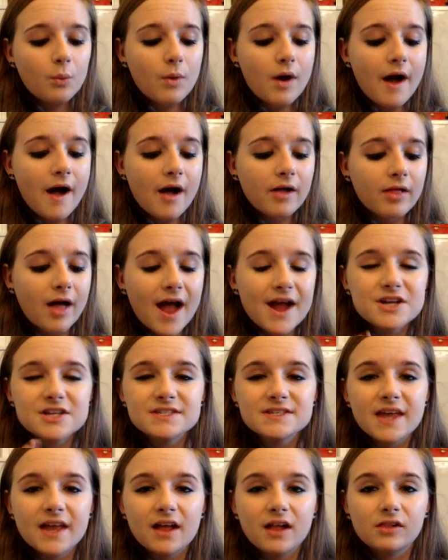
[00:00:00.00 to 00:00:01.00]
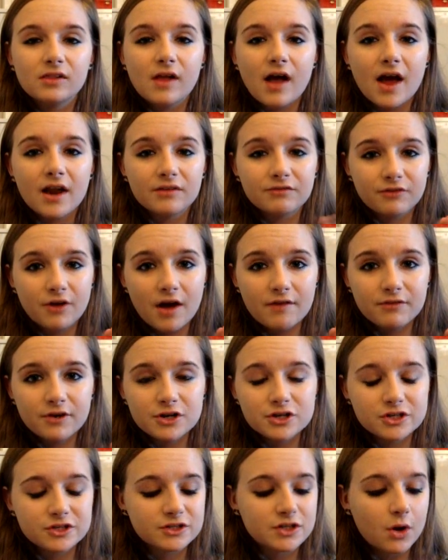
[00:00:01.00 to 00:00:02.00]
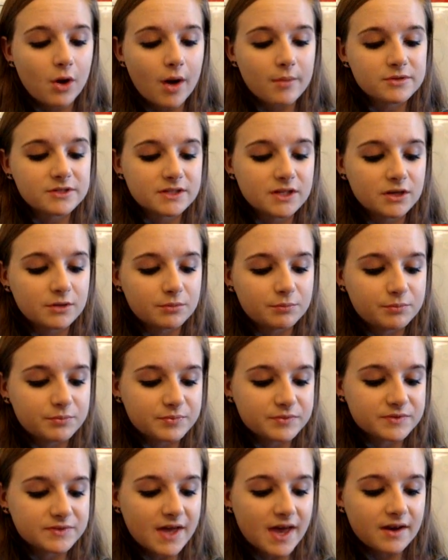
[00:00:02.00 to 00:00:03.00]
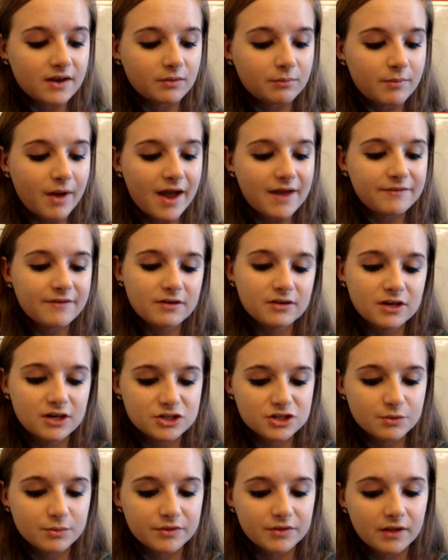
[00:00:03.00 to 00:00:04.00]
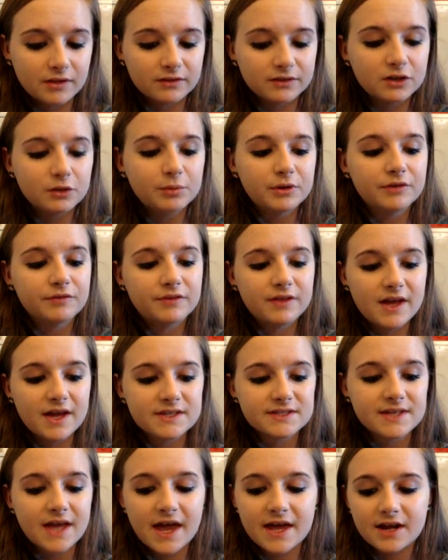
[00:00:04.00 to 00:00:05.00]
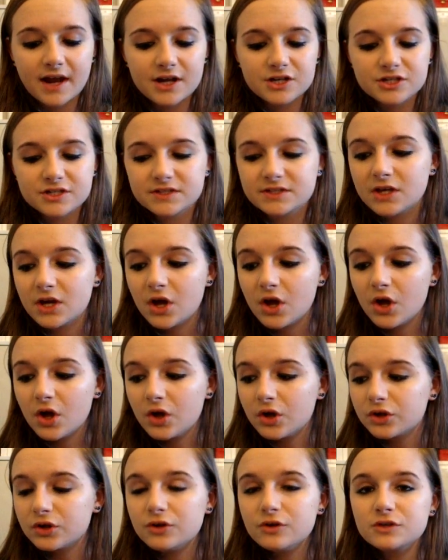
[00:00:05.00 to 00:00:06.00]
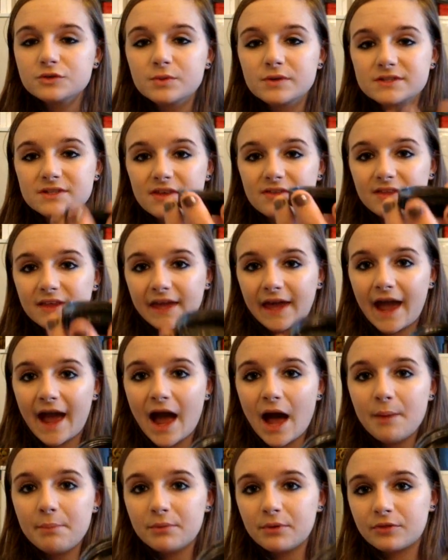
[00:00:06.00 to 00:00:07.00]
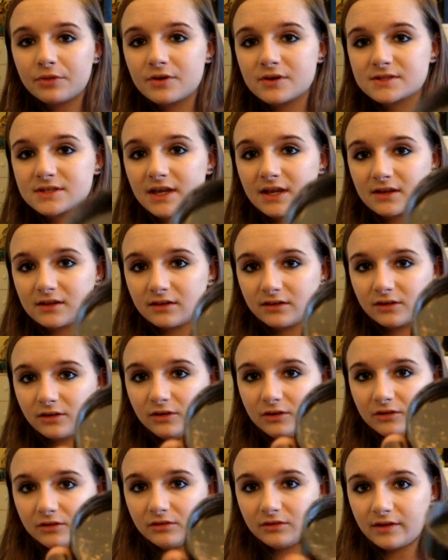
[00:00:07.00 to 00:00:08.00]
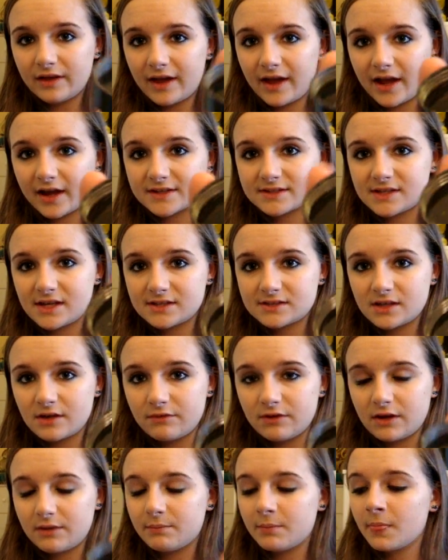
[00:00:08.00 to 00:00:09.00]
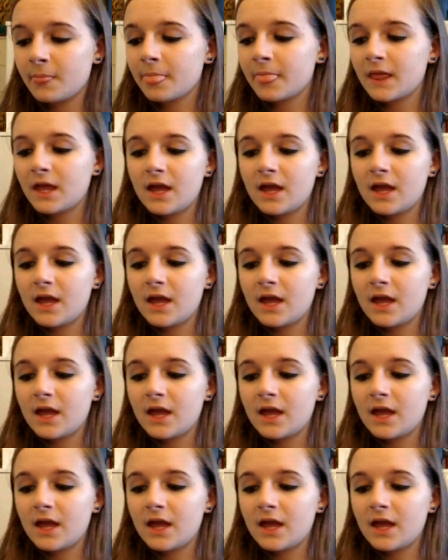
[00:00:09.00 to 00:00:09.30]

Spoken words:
Well, I just like a lot of coverage, so I'm just going to set my foundation with a little bit of this, and I just use what's in the cap. There's like a little excess of it.